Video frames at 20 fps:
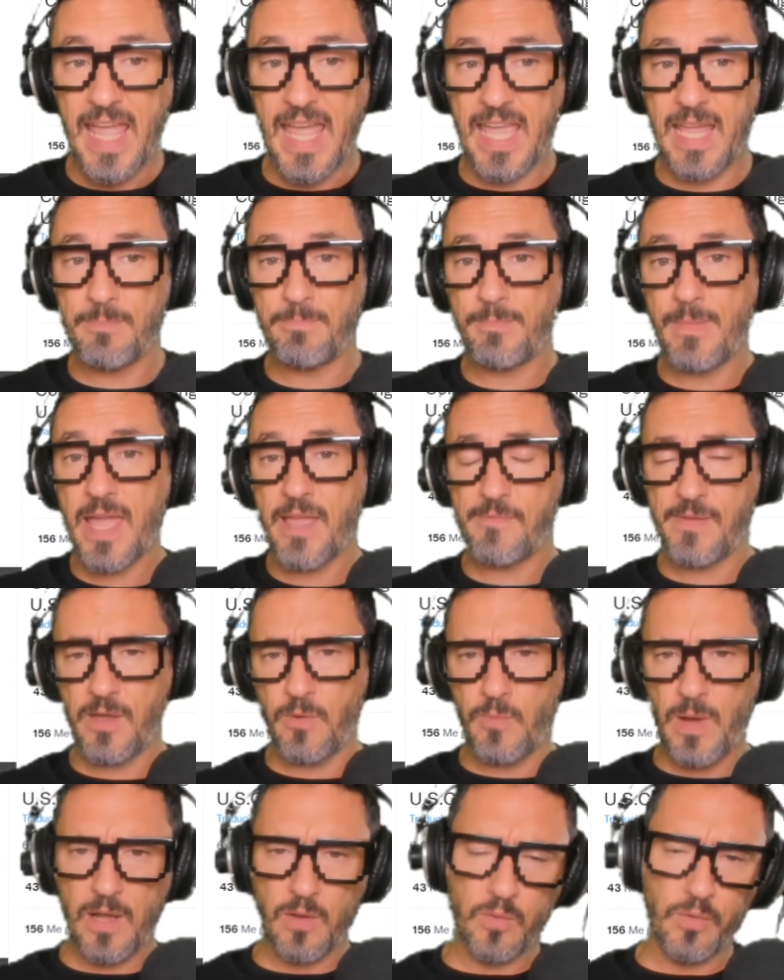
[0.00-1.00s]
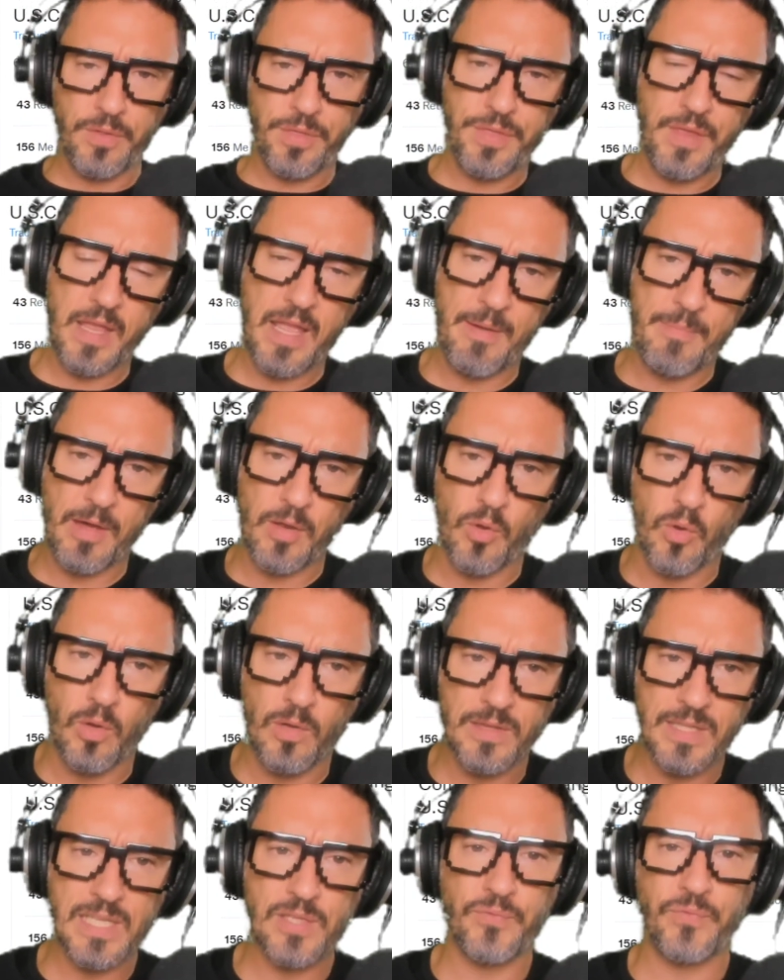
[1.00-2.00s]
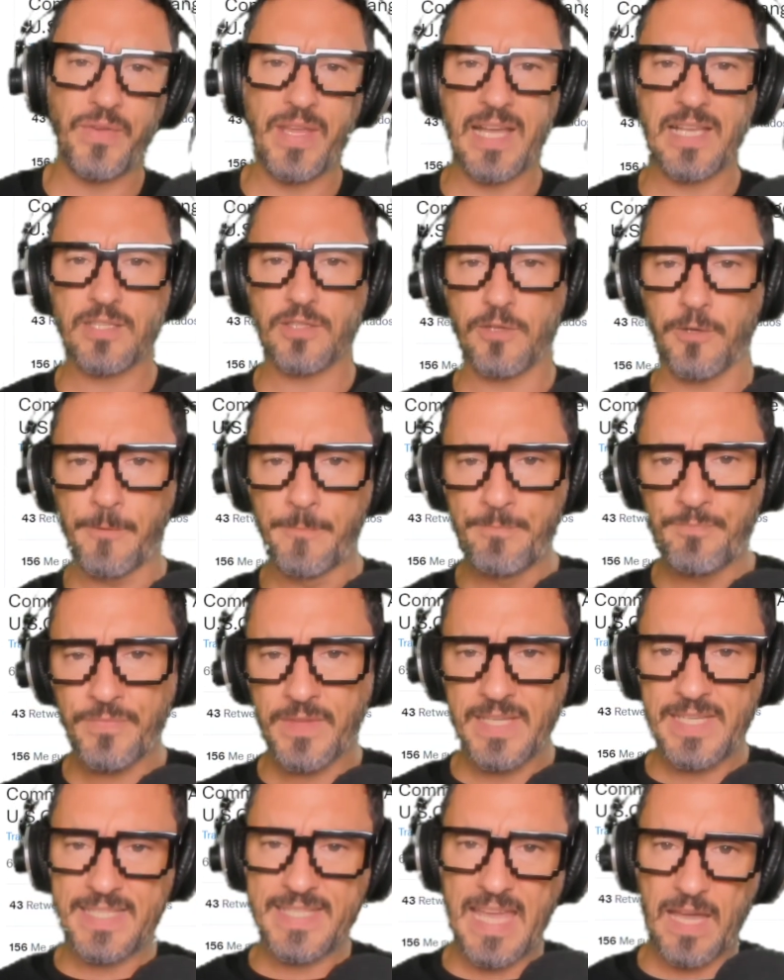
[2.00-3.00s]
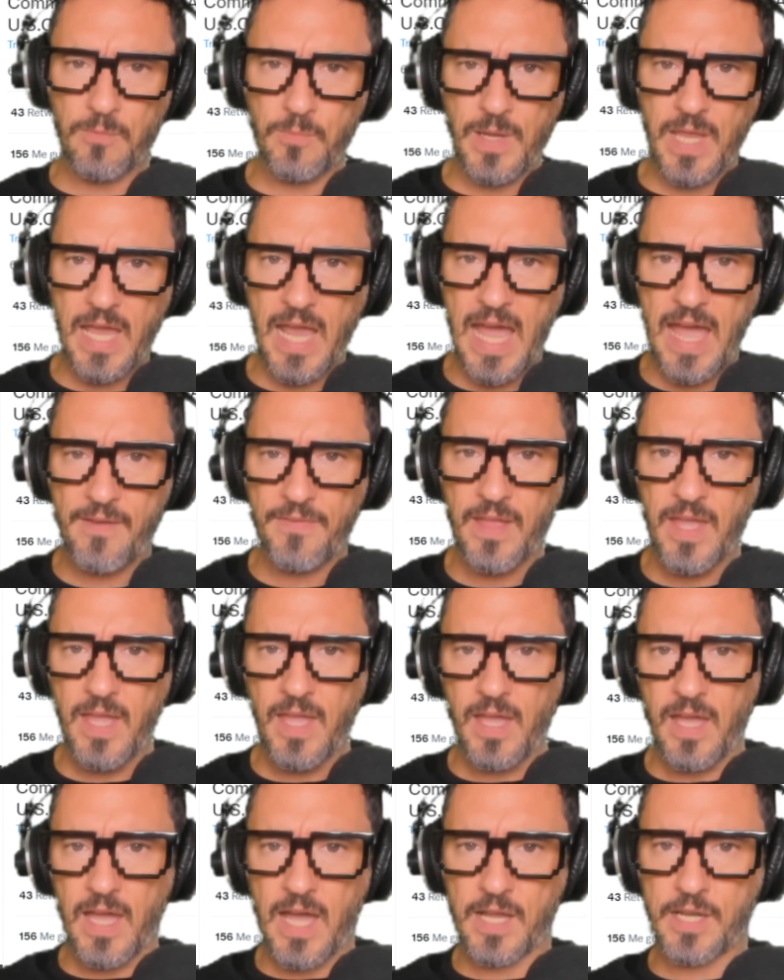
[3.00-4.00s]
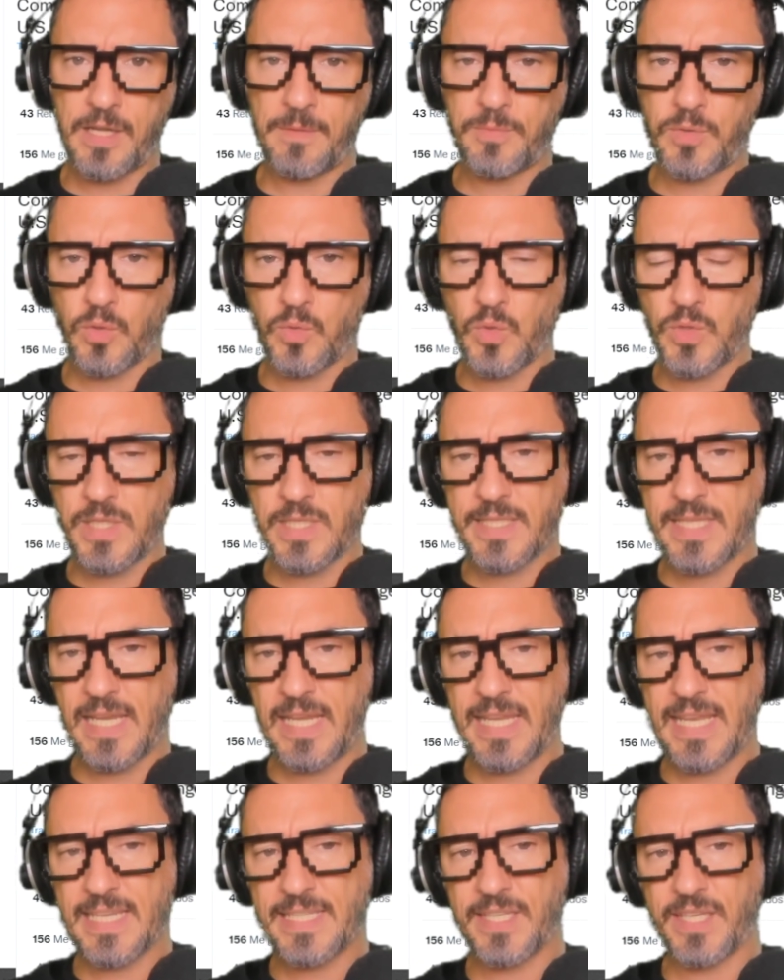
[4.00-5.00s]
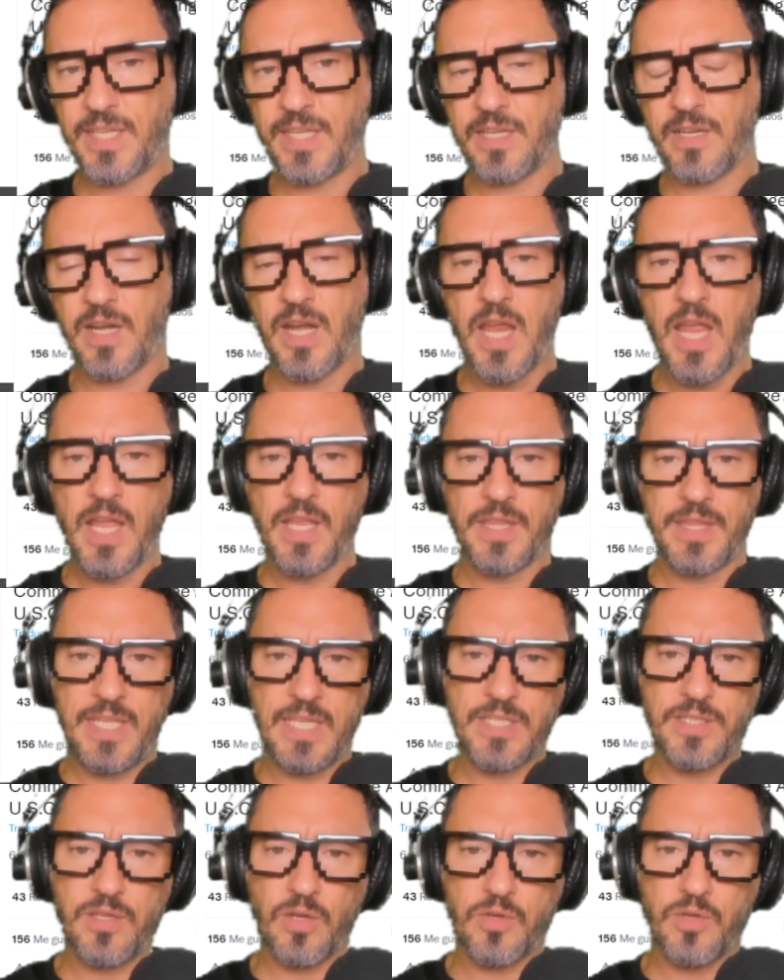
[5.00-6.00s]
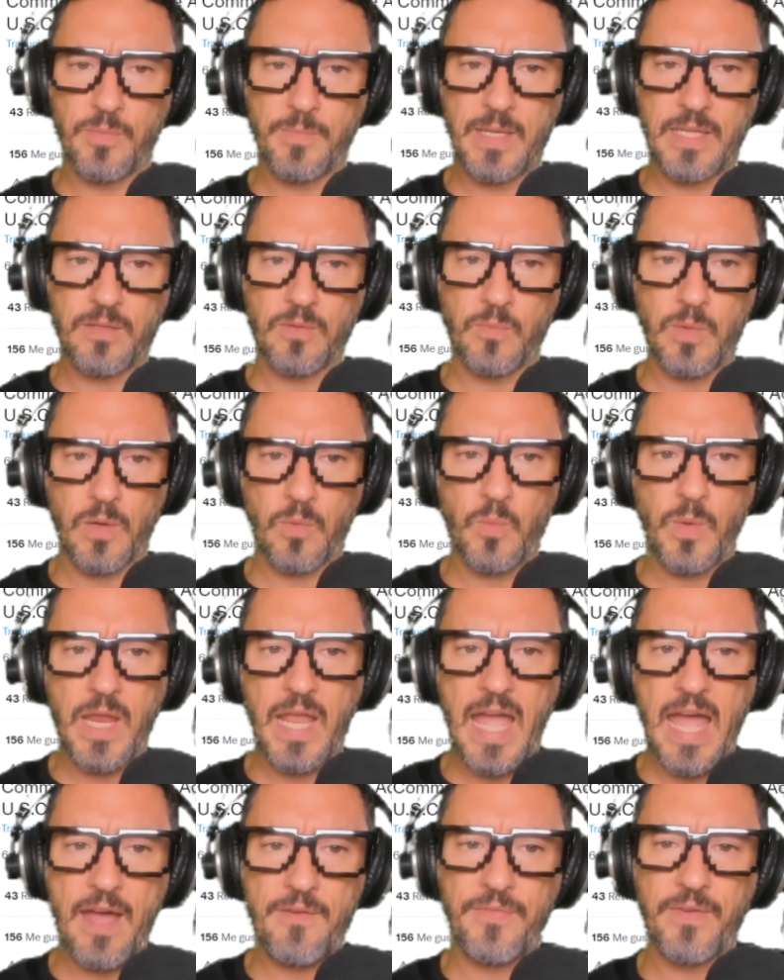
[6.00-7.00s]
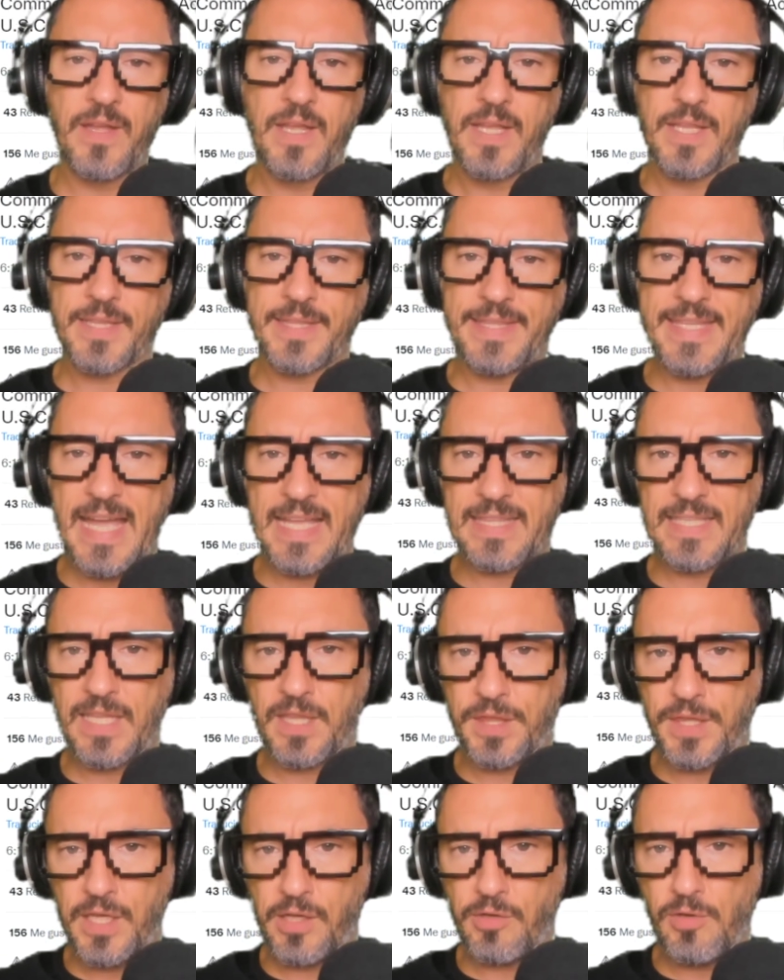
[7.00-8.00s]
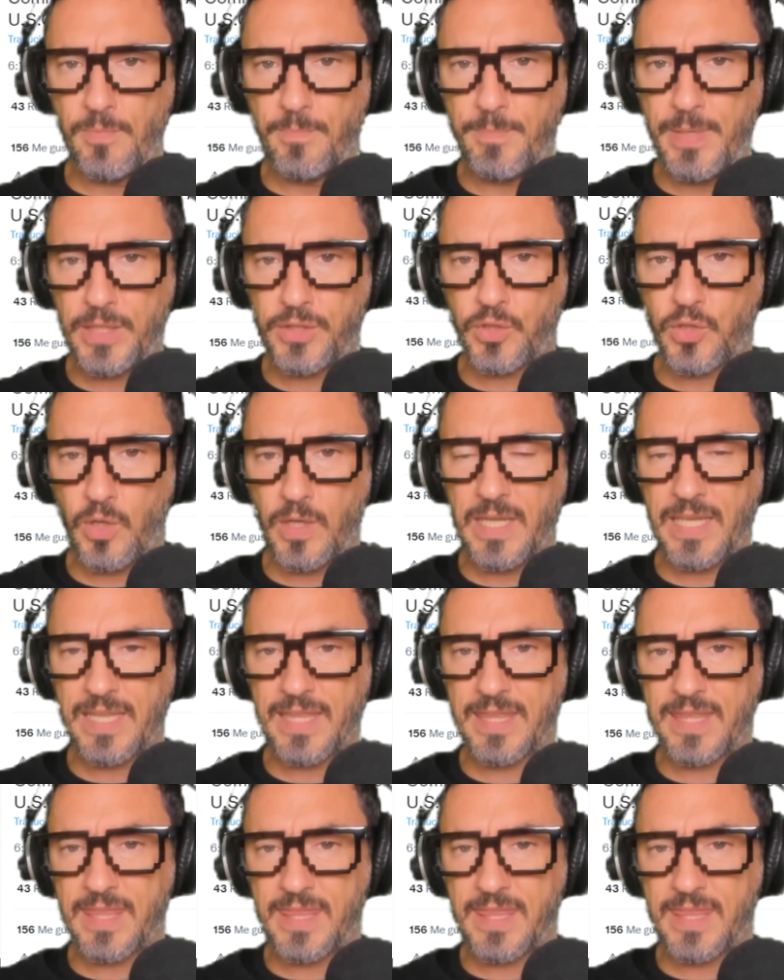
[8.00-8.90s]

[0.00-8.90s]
And maybe one good thing about all this fiasco is that we have Crypto Gucci is telling us here this document where we have that Ethereum, Bitcoin,